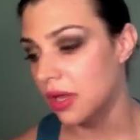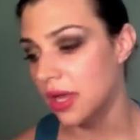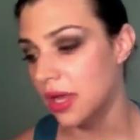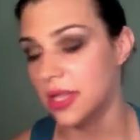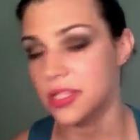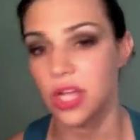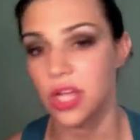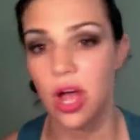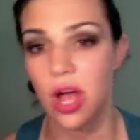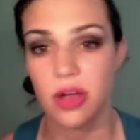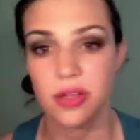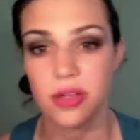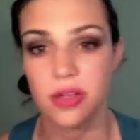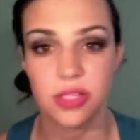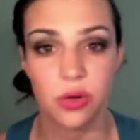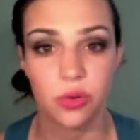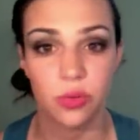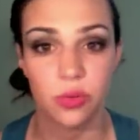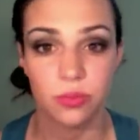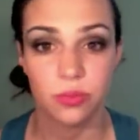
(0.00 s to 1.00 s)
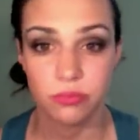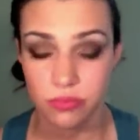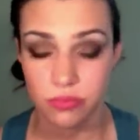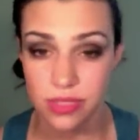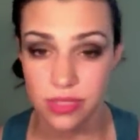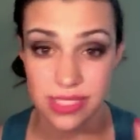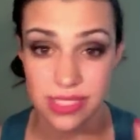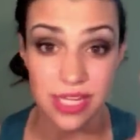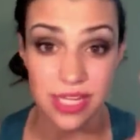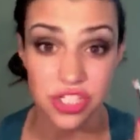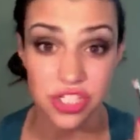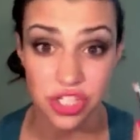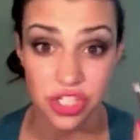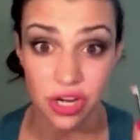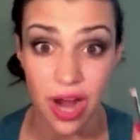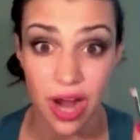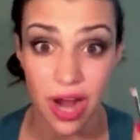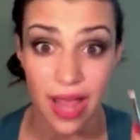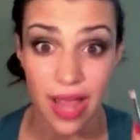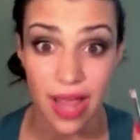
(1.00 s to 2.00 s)
It also sets
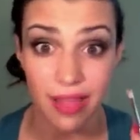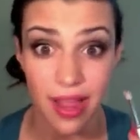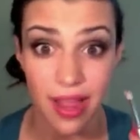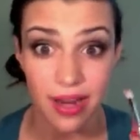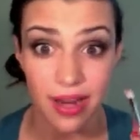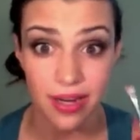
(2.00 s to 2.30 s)
your eyeliner.